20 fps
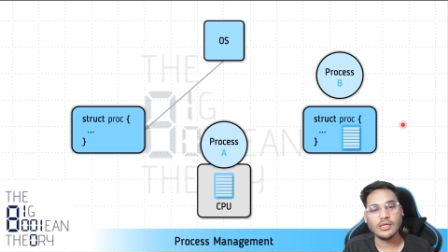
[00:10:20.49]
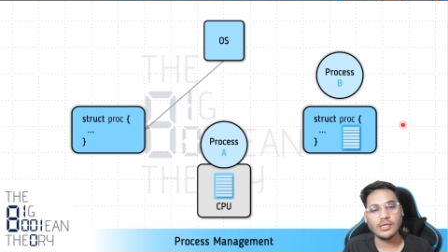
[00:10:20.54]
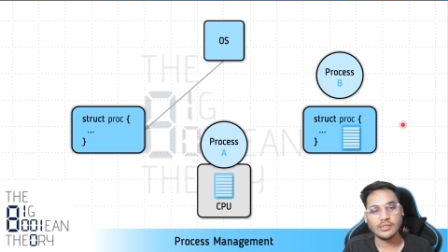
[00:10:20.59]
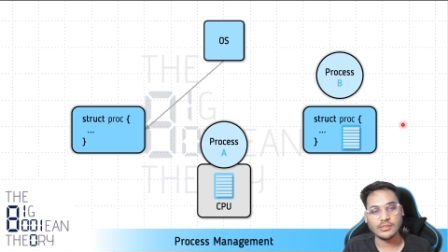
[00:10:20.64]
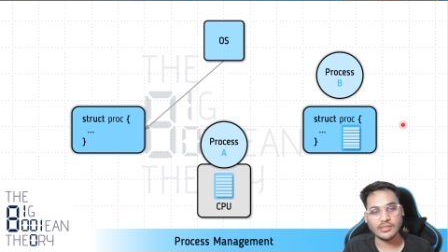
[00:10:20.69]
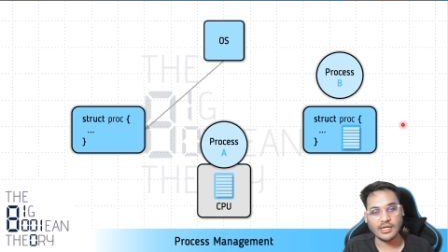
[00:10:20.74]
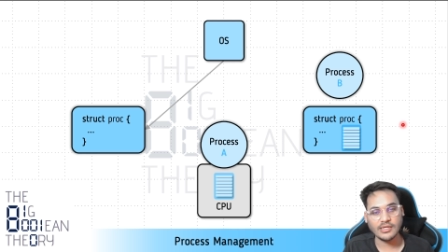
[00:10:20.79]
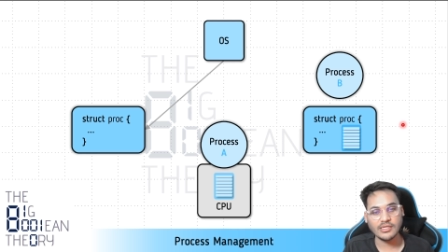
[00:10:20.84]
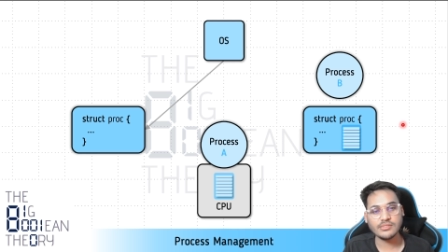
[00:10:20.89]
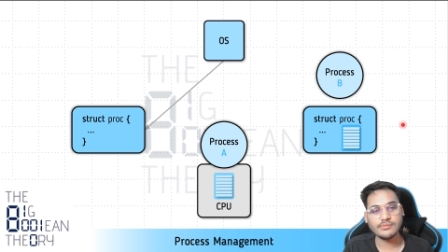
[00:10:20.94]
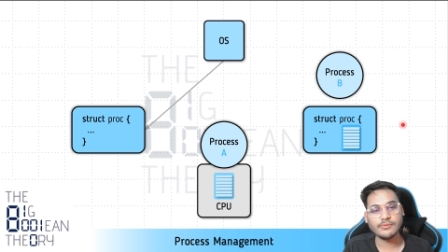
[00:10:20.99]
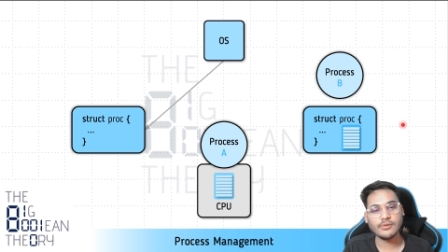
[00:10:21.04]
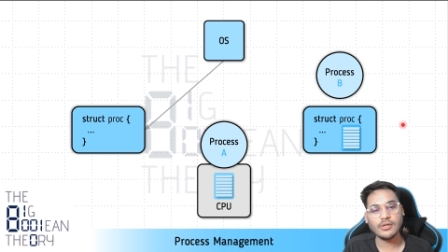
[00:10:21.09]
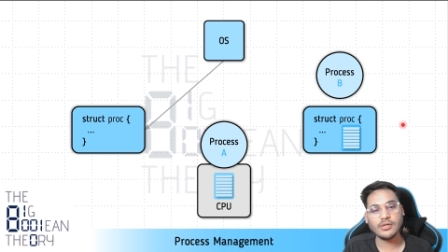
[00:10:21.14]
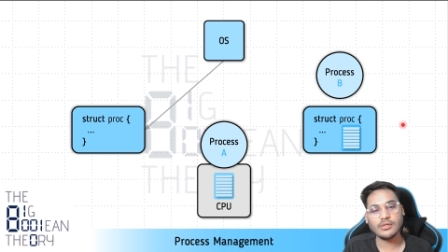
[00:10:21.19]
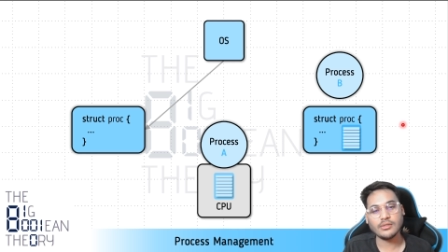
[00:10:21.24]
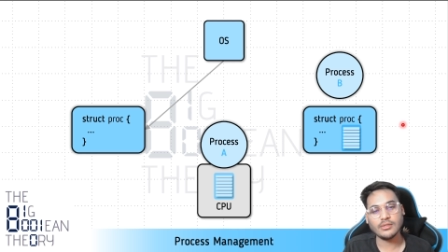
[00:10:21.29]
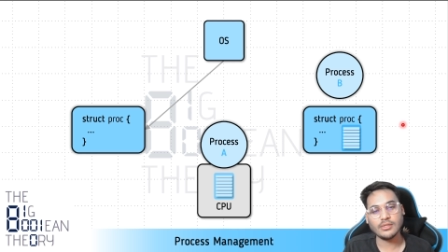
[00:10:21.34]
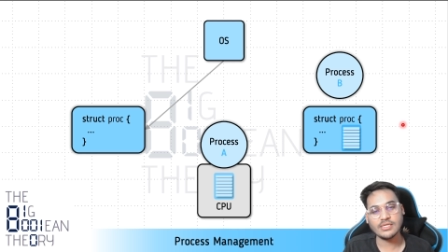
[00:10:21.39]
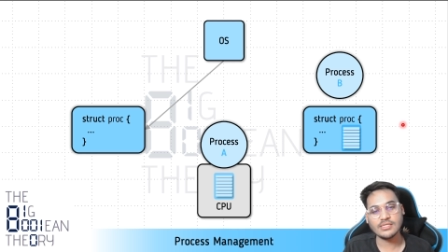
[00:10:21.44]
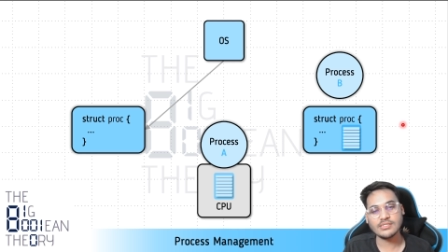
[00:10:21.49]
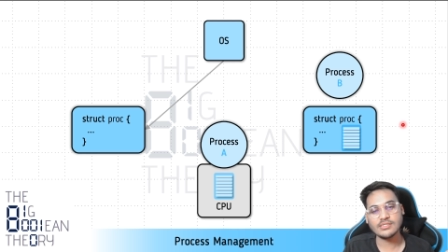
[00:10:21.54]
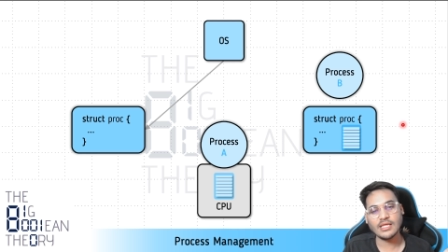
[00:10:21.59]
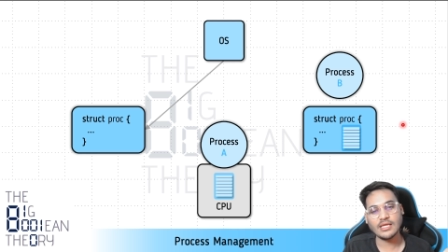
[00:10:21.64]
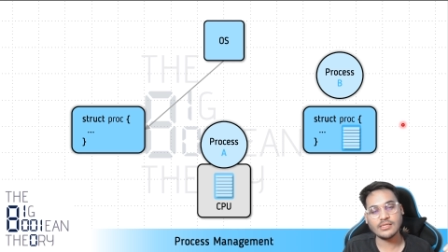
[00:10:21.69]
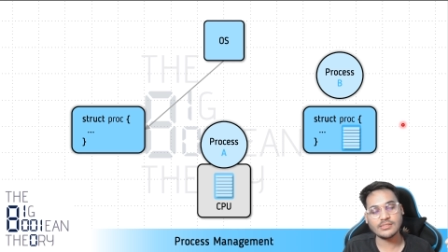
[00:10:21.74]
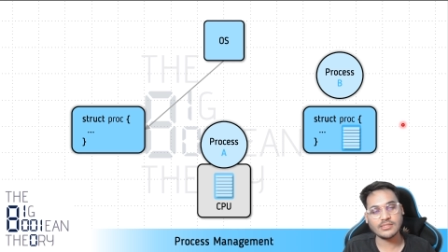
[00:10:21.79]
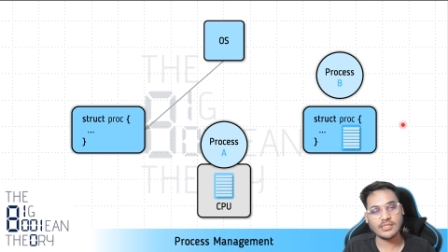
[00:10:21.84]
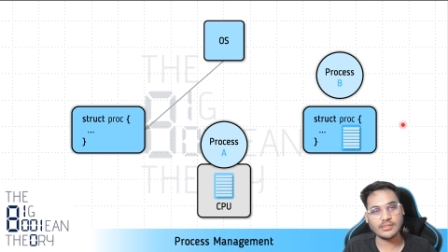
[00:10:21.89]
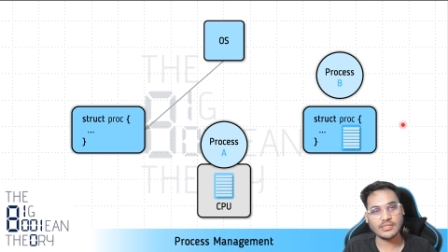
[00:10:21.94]
That is what is
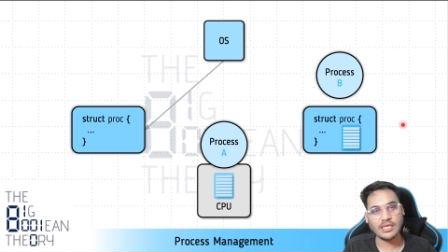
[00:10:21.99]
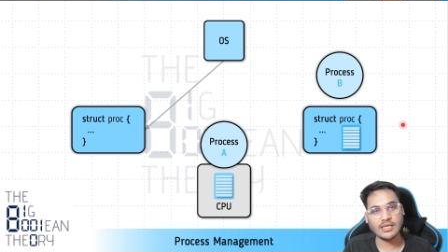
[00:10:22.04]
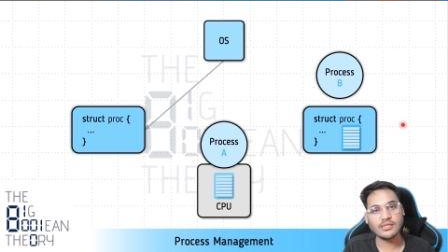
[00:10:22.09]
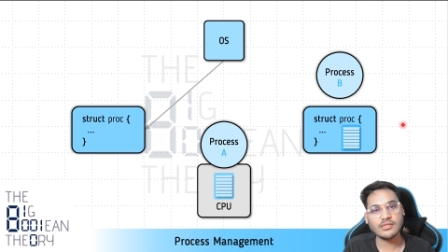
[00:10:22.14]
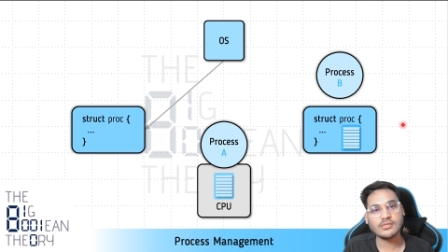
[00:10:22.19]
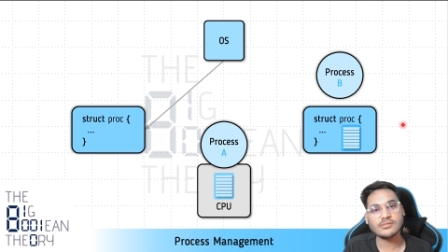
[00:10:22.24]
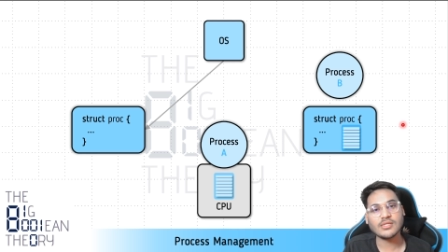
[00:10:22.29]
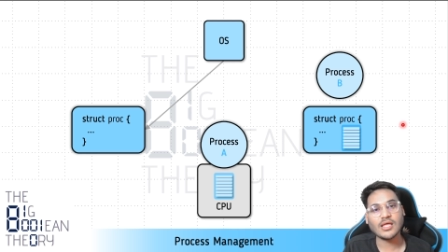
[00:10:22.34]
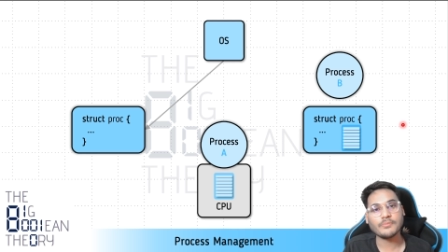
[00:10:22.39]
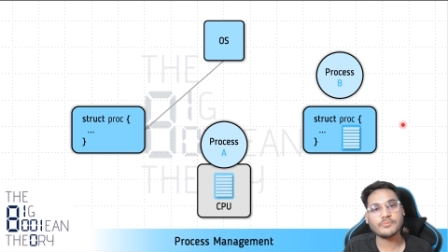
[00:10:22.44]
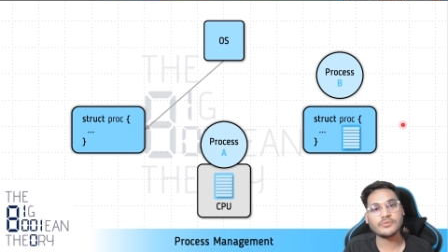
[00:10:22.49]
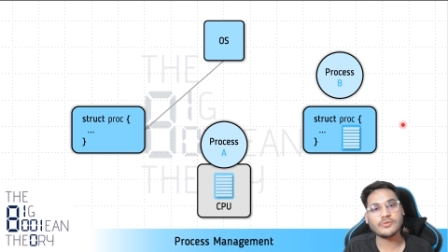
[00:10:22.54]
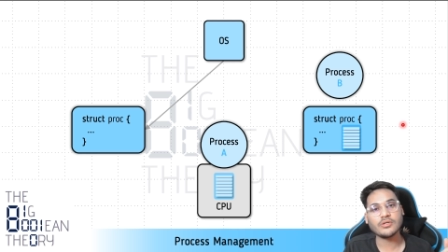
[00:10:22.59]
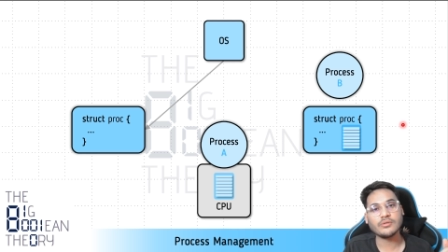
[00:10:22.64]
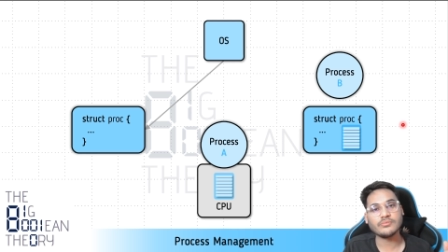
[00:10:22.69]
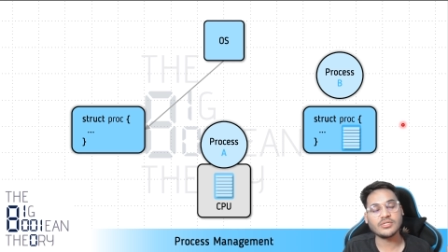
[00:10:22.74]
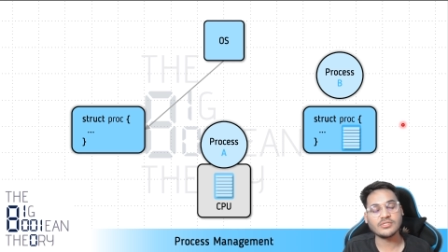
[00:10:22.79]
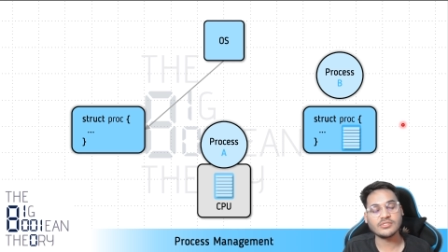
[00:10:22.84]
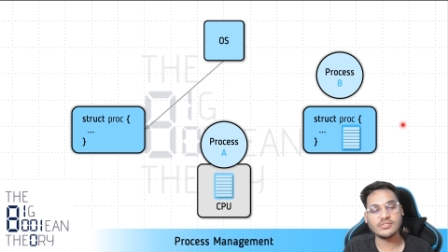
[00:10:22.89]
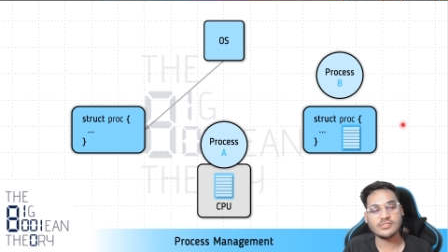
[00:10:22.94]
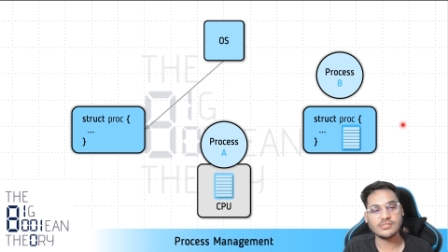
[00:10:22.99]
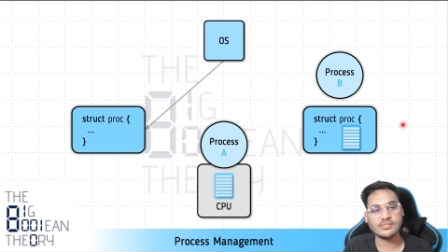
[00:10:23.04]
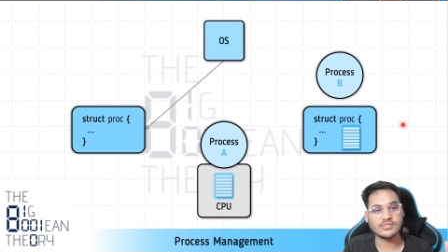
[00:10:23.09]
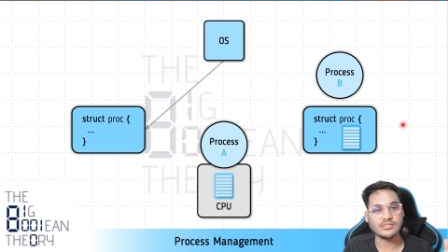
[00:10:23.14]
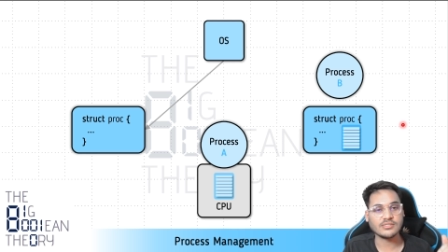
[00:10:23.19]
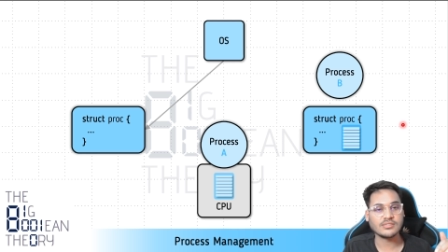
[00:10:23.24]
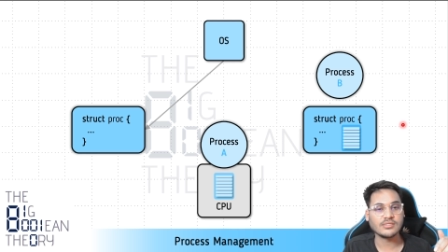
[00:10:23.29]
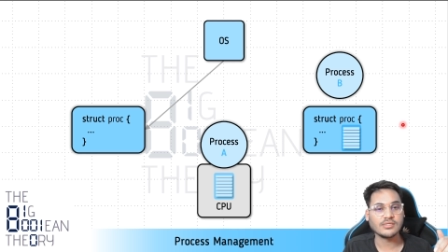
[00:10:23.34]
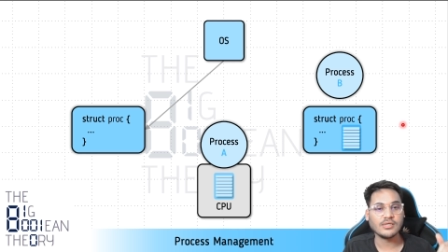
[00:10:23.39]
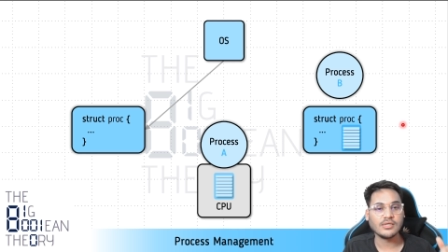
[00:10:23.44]
like taking the snapshot of the registers.